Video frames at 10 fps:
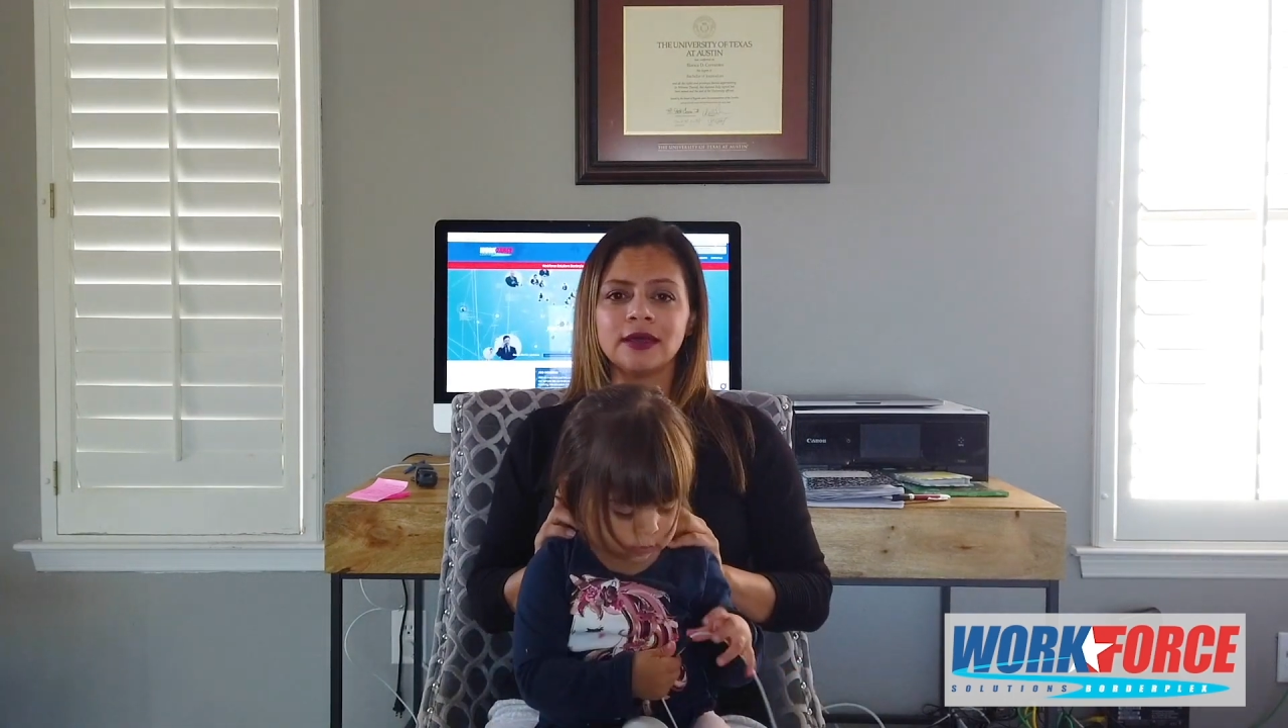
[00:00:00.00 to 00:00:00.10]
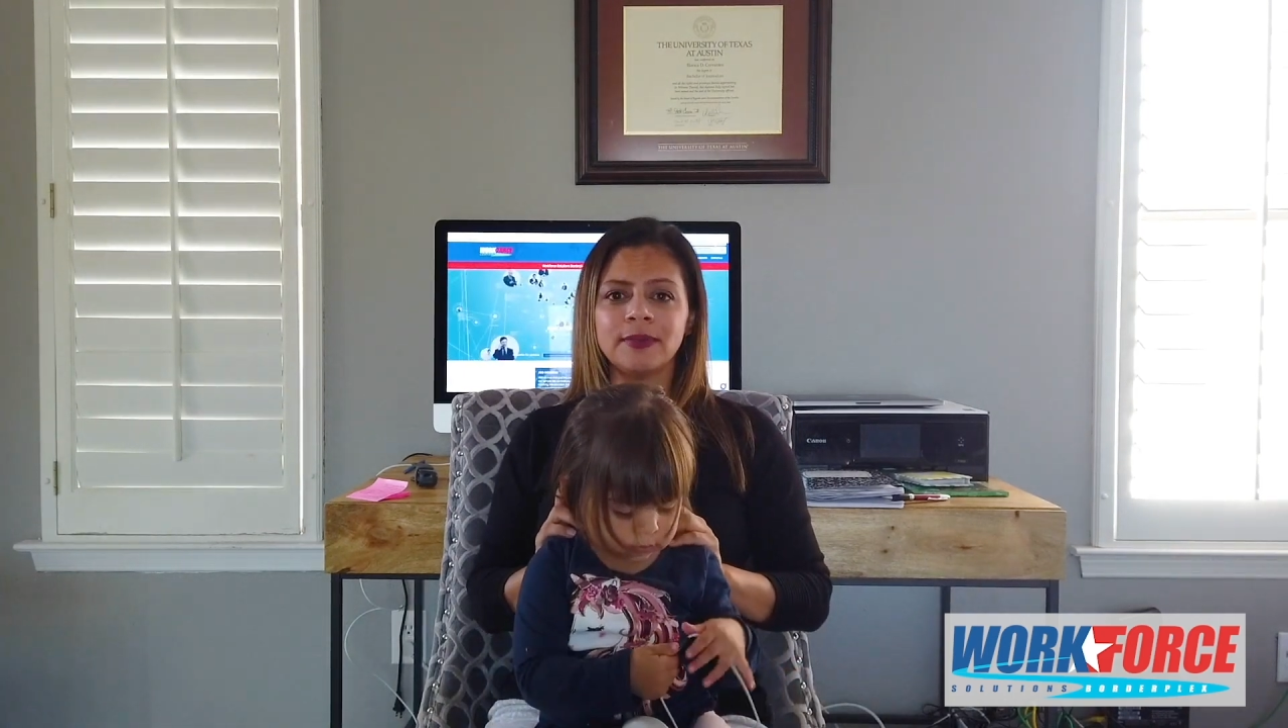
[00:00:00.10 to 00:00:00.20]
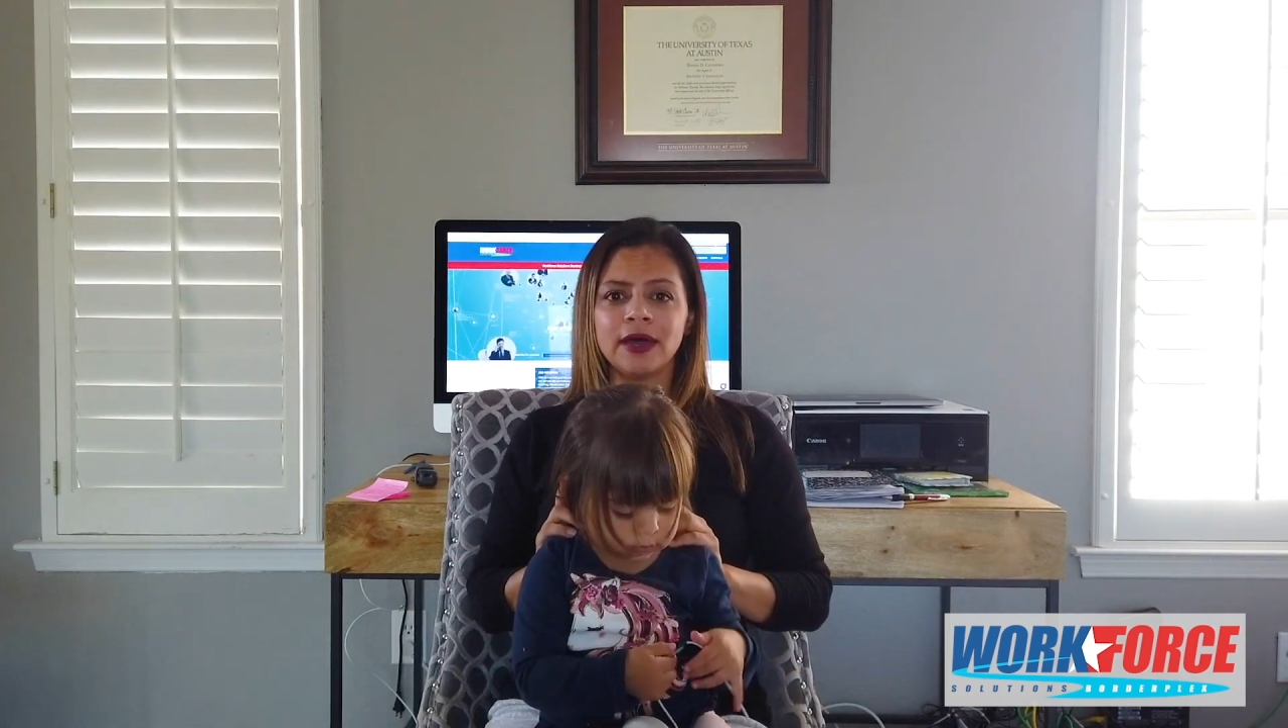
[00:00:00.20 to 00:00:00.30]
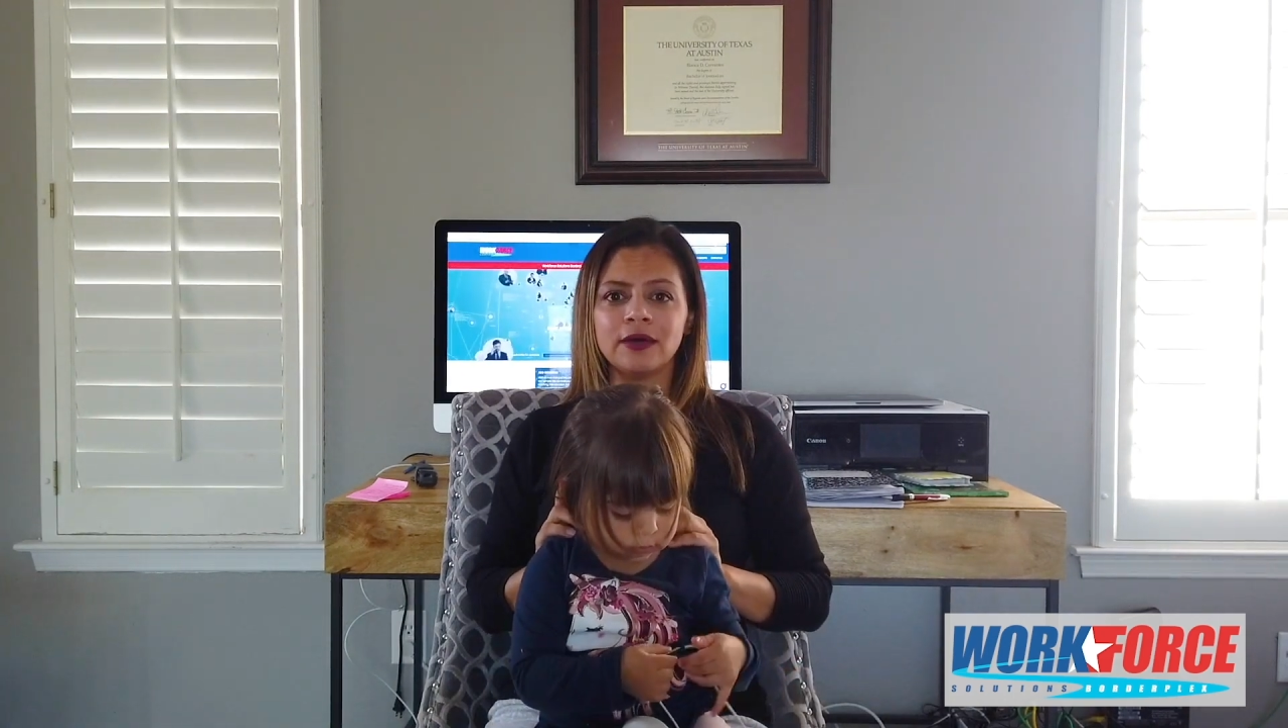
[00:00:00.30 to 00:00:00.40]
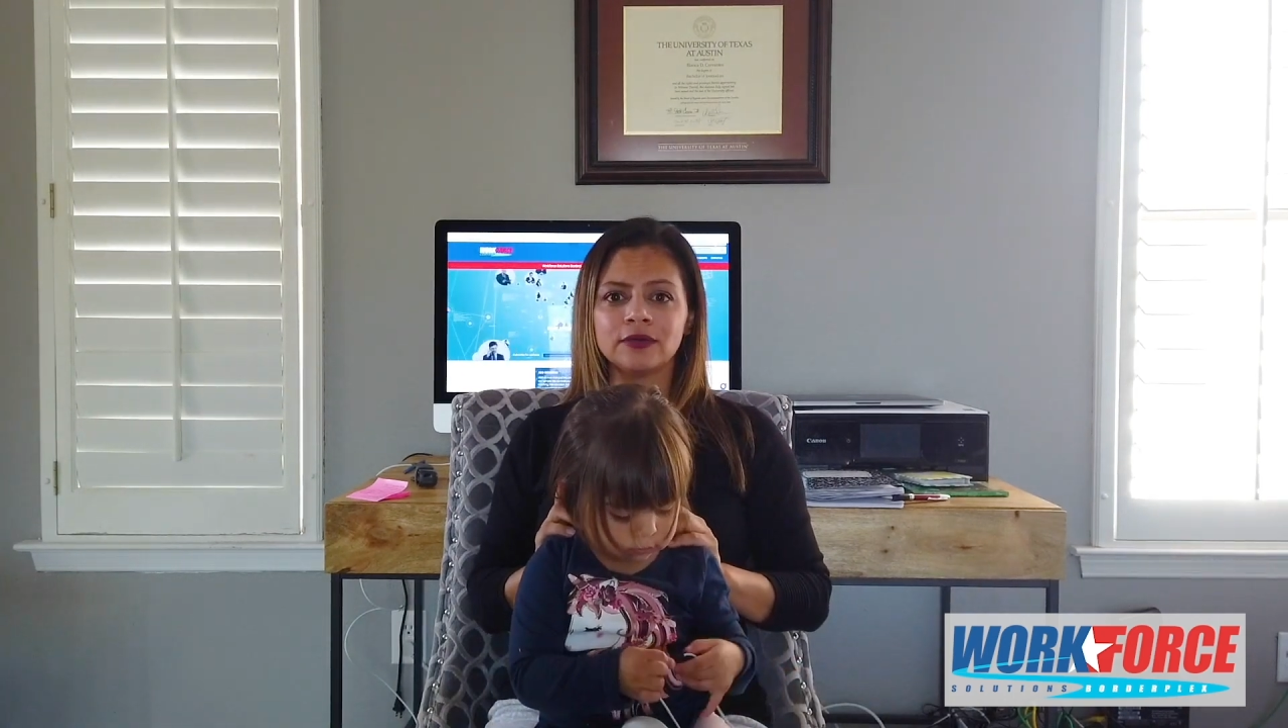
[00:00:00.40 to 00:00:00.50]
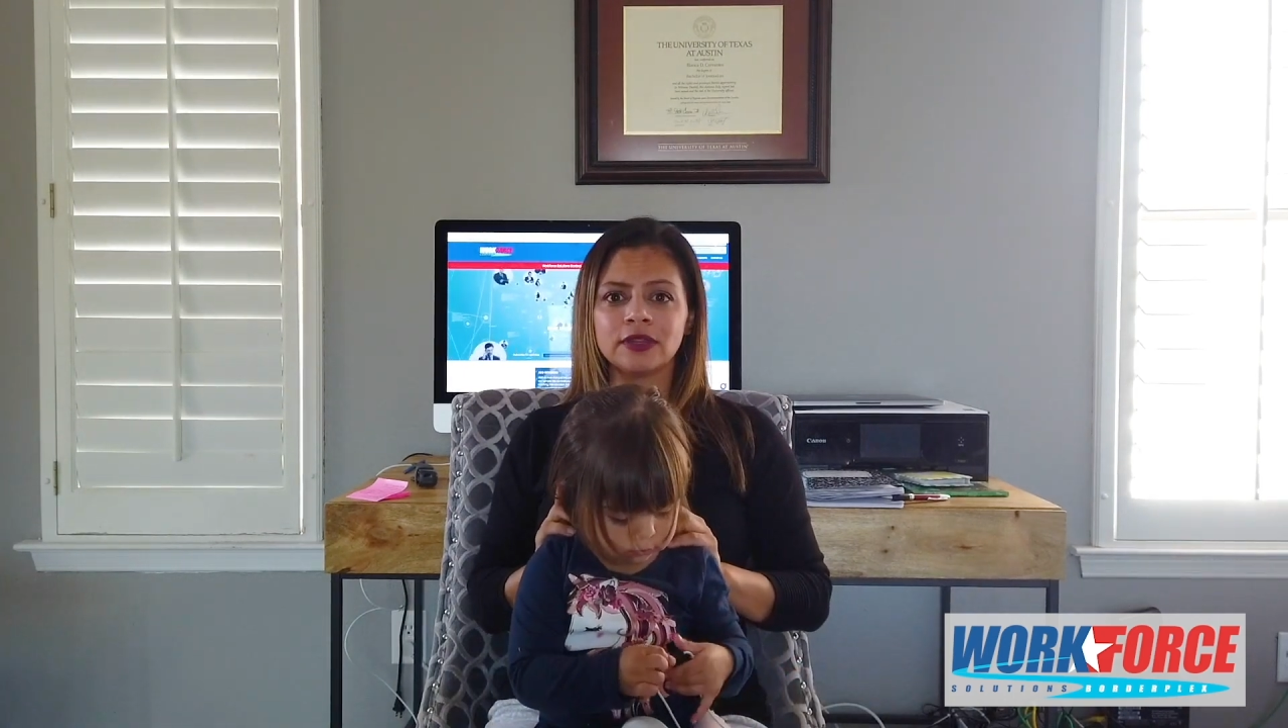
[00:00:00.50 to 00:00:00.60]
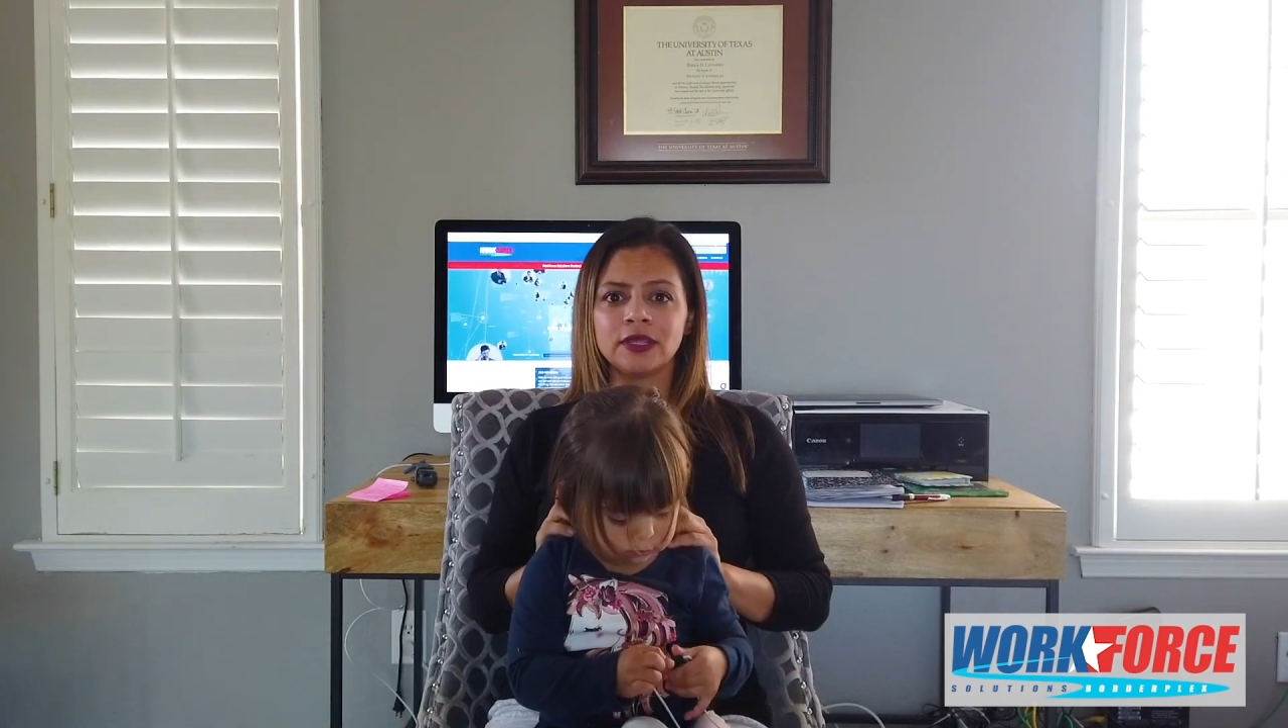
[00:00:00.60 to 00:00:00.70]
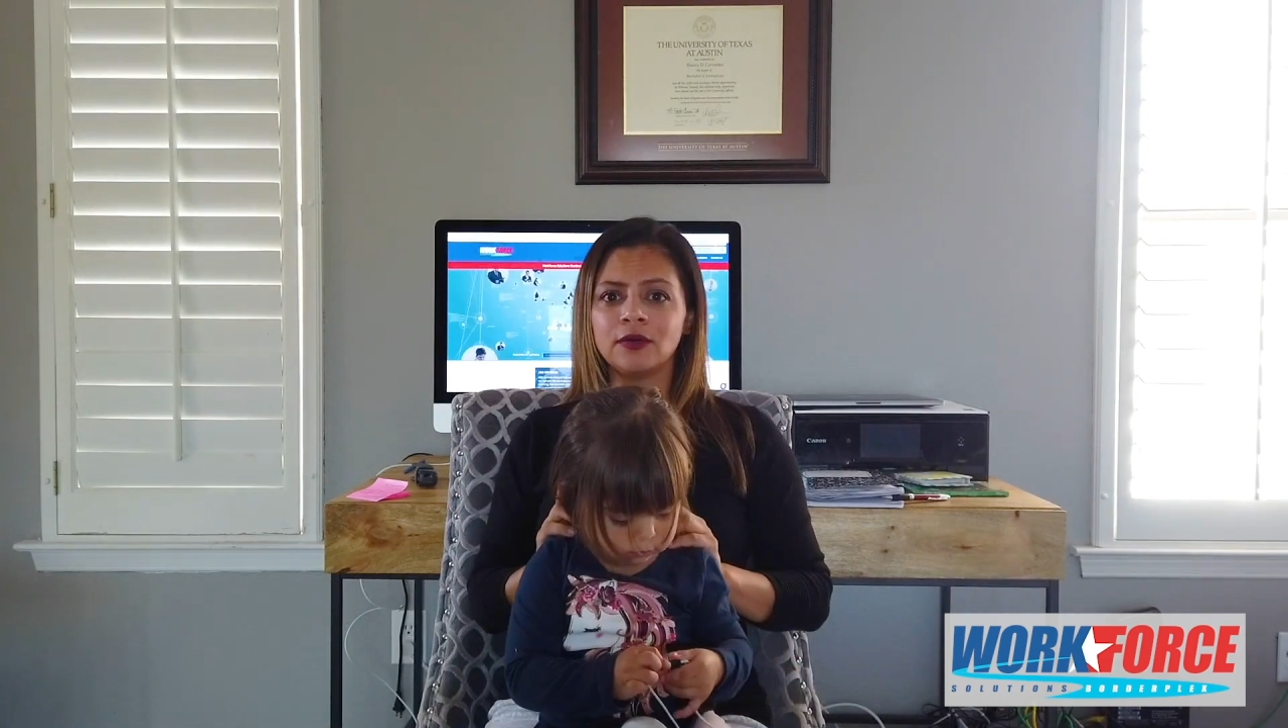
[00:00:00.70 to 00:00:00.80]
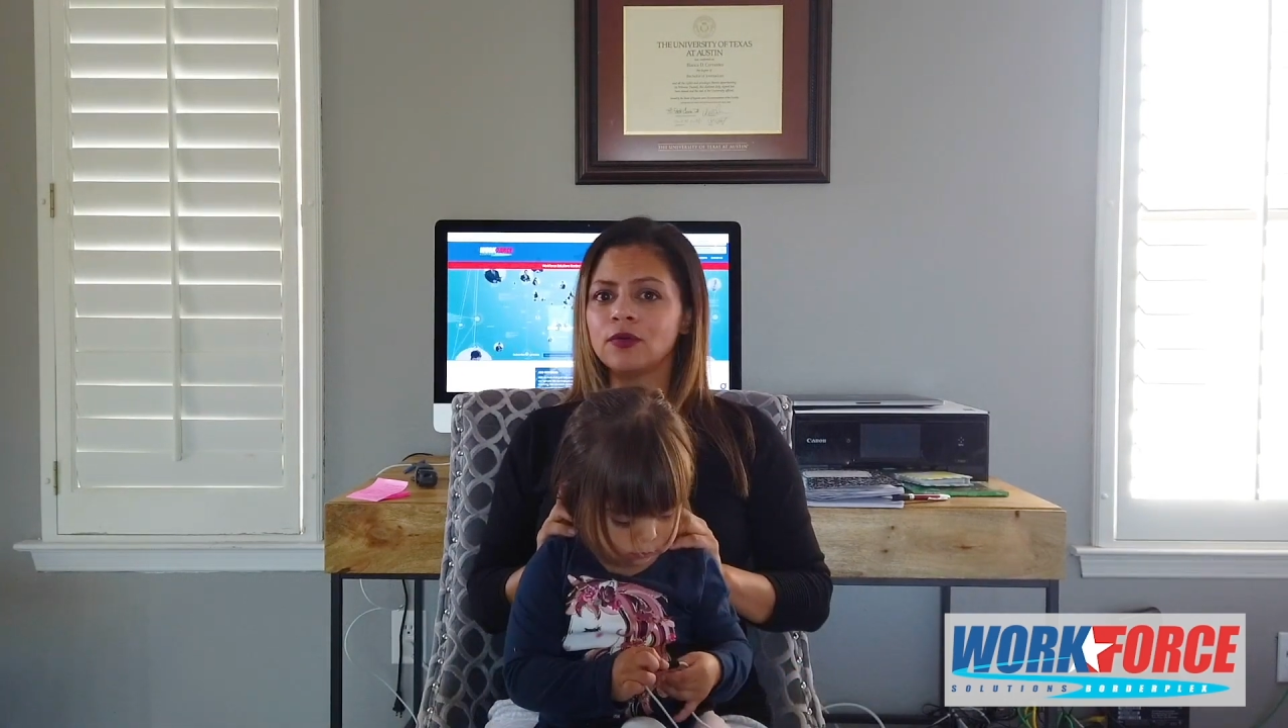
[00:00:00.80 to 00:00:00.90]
about the